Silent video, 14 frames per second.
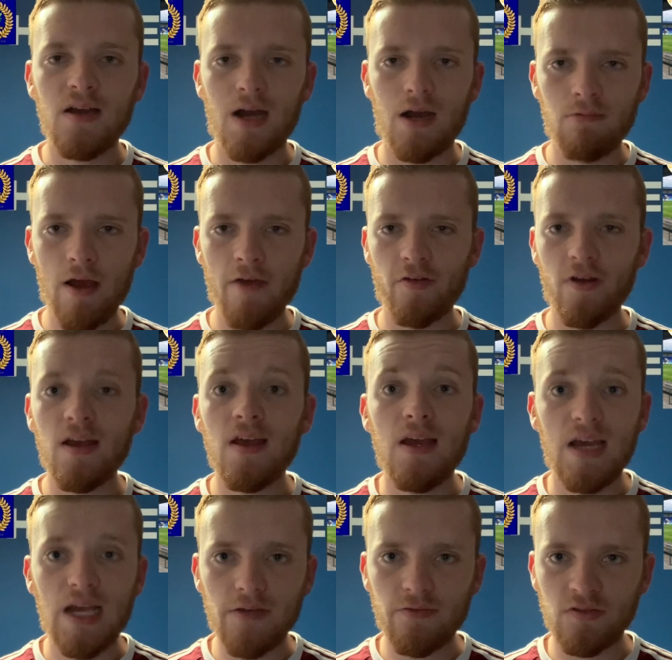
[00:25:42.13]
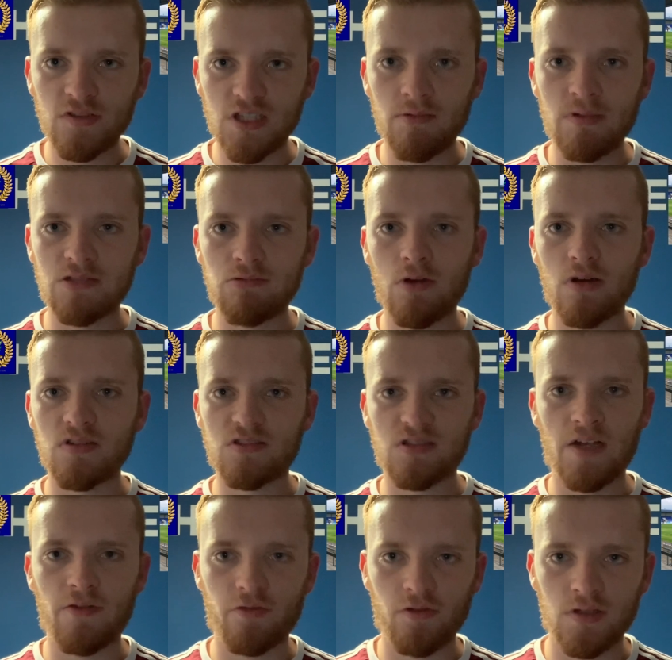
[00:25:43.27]
However, even though it was
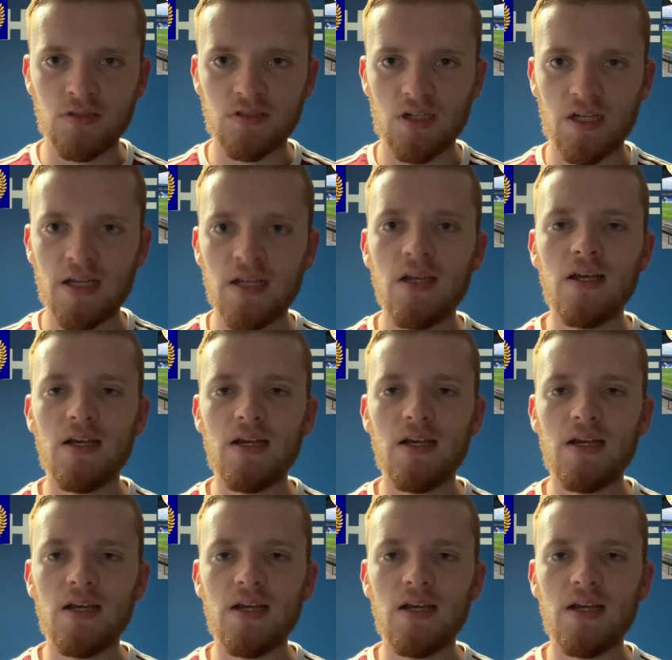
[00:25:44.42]
a friendly,